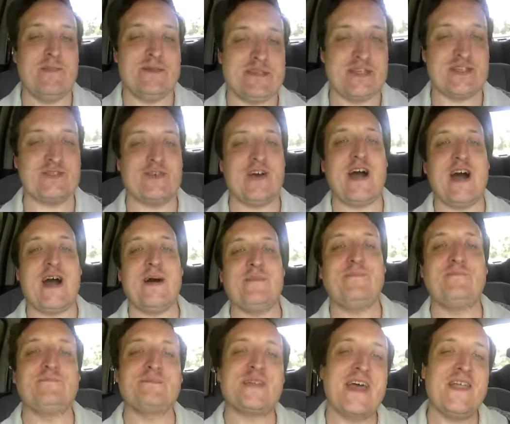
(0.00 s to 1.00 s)
and subscribe.
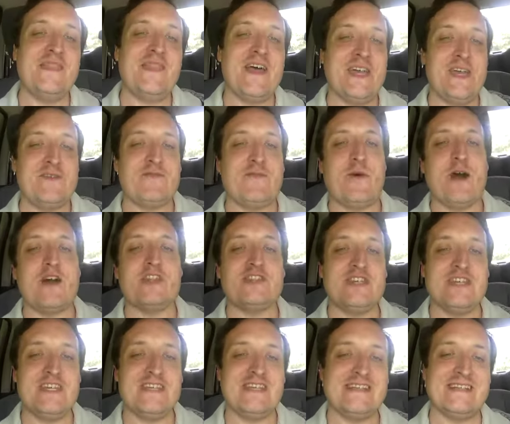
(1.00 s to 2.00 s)
Thank you for
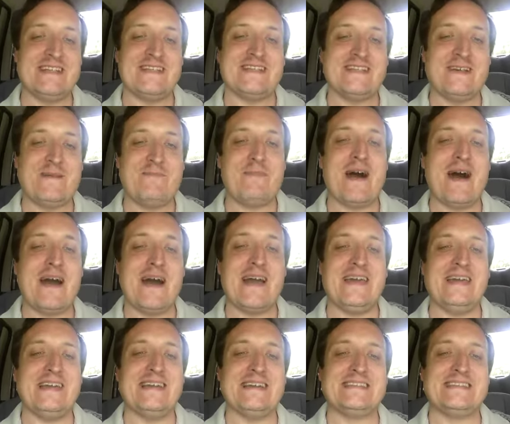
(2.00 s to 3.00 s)
watching. Bye.